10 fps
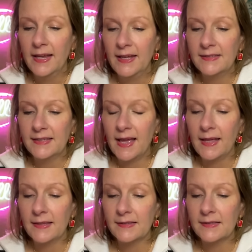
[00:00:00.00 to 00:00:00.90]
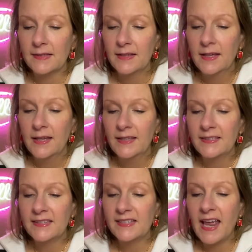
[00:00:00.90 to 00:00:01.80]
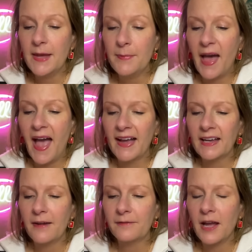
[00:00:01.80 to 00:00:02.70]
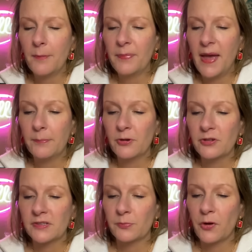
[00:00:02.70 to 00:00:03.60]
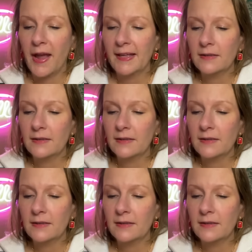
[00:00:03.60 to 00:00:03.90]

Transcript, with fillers: It says, stay back, I've got pepper spray.